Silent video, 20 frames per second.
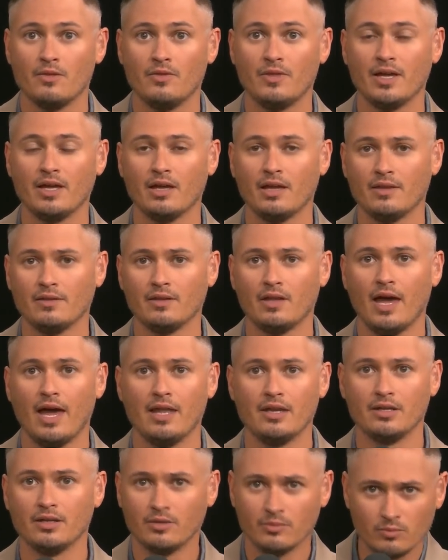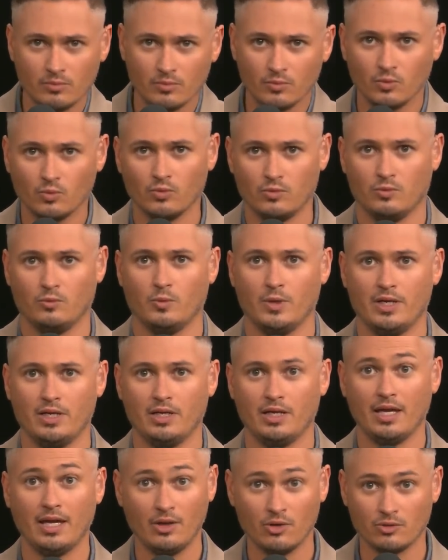They and when
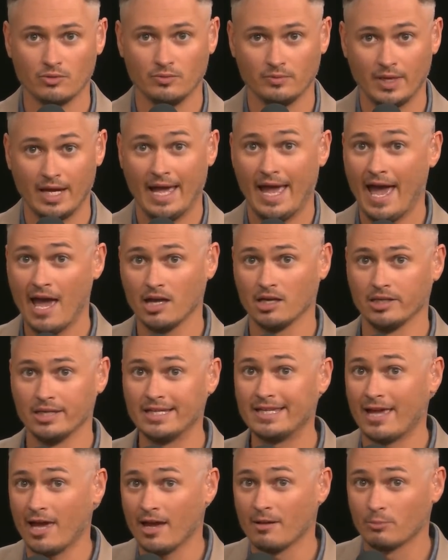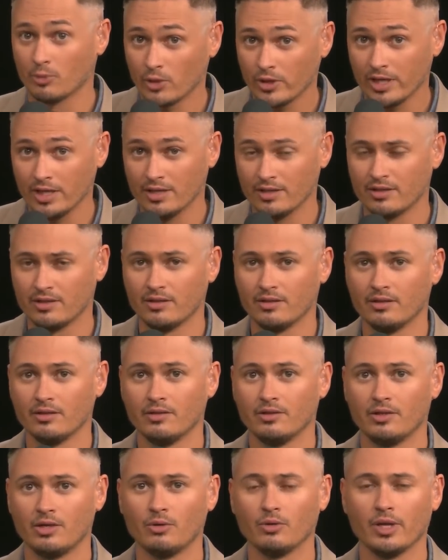he like, hey, he can't breathe.
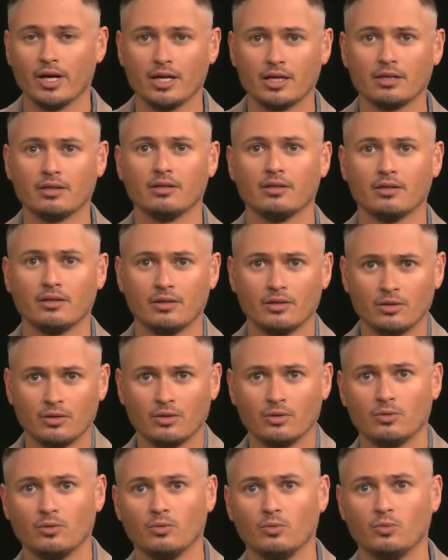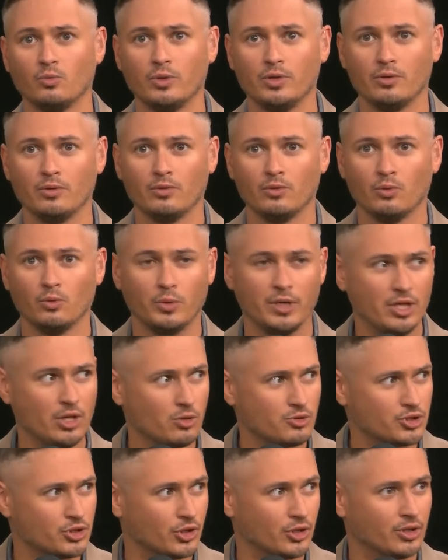They were like, we we
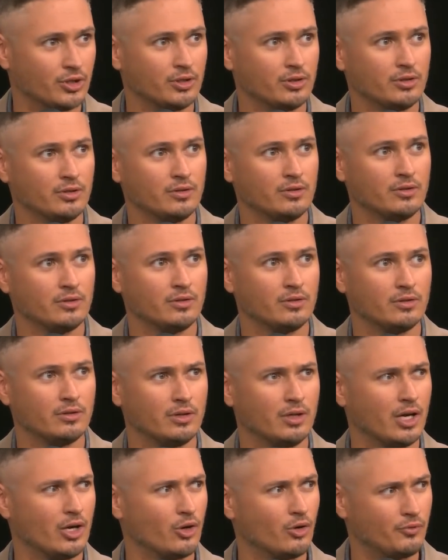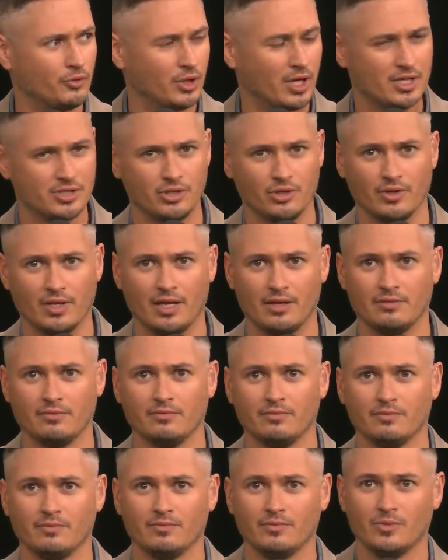know, sir. I don't know if you guys hear that.
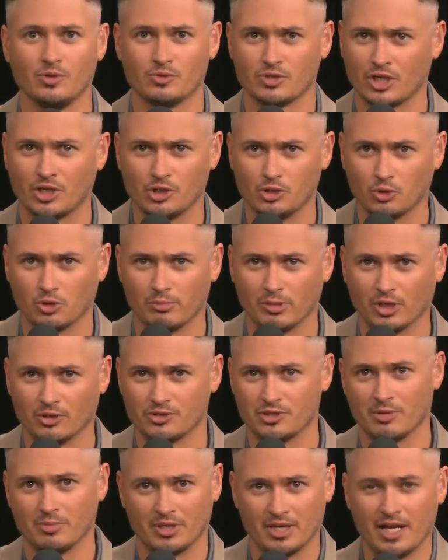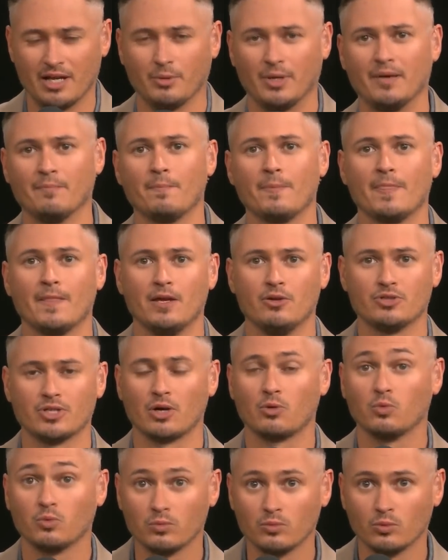There was like a doorbell or something. Anyway, he was
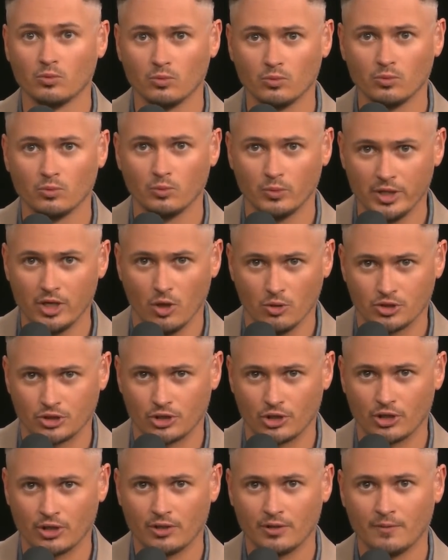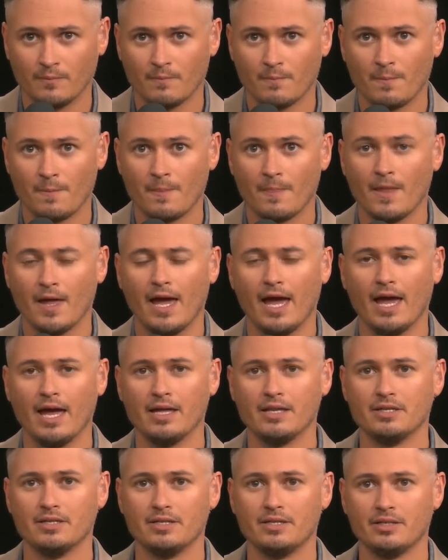like, we know, sir,
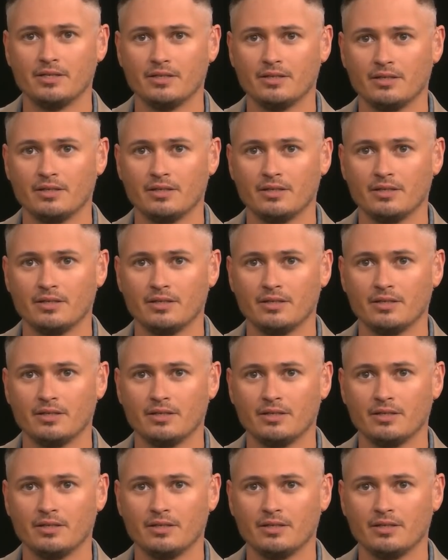and